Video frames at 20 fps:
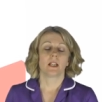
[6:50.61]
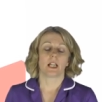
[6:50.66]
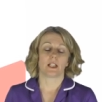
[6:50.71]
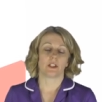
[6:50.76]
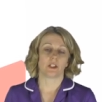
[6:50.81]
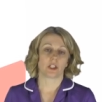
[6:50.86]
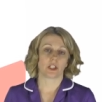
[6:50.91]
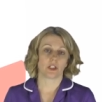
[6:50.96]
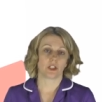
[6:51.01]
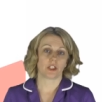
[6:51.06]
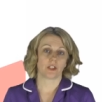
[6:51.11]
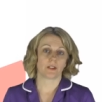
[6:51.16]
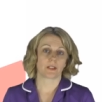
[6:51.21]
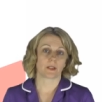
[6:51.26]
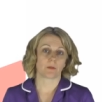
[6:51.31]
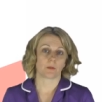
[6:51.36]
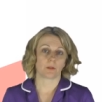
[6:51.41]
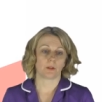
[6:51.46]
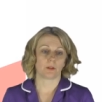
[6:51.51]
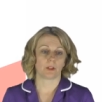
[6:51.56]
And you can use
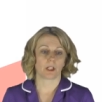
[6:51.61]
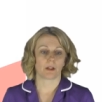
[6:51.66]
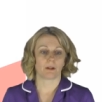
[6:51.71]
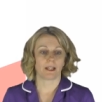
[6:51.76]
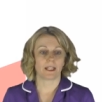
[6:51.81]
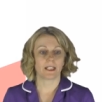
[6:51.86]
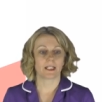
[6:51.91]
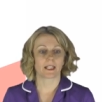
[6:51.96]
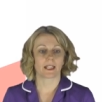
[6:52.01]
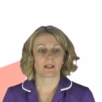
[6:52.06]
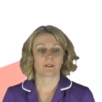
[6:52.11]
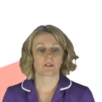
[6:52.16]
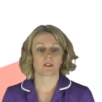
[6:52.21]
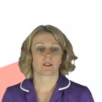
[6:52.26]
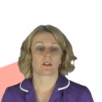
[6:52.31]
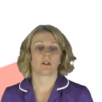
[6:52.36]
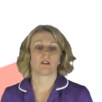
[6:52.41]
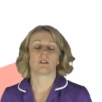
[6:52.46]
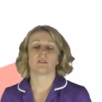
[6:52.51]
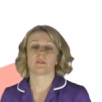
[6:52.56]
it when you go in and out
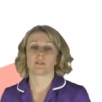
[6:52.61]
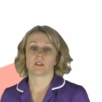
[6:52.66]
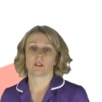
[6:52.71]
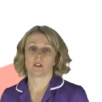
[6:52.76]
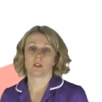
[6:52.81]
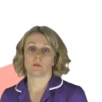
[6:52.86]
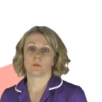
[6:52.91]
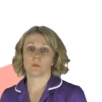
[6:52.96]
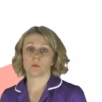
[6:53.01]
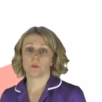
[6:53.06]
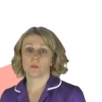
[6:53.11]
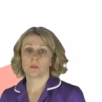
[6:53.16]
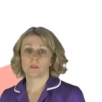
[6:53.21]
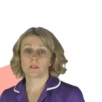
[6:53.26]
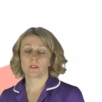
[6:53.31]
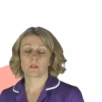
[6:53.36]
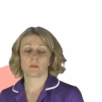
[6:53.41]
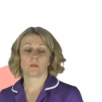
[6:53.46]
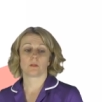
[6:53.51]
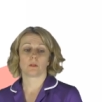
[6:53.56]
of a
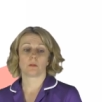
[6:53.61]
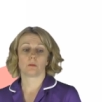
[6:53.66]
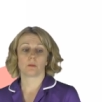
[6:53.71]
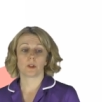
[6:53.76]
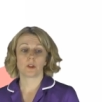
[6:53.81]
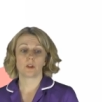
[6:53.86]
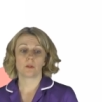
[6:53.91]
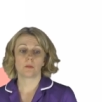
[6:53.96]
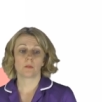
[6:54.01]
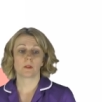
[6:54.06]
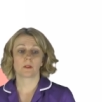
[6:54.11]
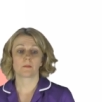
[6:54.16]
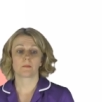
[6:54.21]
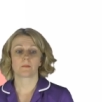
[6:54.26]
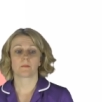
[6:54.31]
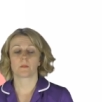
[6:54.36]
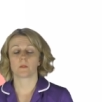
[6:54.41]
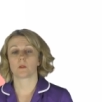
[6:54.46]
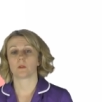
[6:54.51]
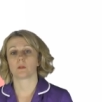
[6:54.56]
ward or a room
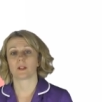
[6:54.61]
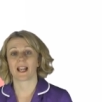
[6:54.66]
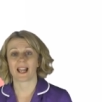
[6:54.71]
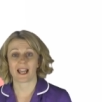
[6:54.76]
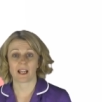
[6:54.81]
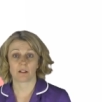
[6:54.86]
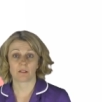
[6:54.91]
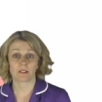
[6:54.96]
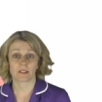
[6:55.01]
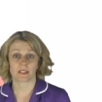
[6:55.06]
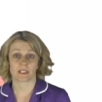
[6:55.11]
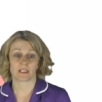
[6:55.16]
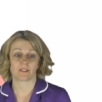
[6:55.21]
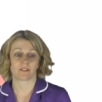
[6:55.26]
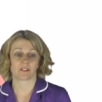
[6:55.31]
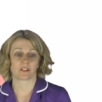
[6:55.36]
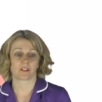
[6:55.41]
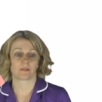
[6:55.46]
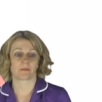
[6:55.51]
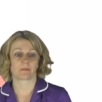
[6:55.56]
or a house
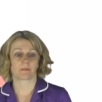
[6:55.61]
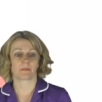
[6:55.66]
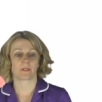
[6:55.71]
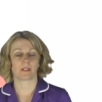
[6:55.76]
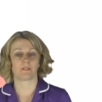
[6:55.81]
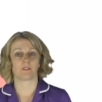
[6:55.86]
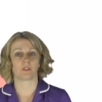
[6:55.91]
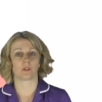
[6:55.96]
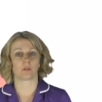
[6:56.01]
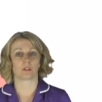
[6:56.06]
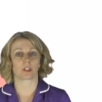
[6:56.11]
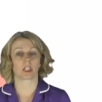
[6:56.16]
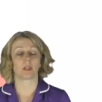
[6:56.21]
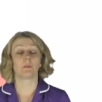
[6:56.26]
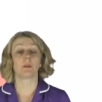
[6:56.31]
even, if you're a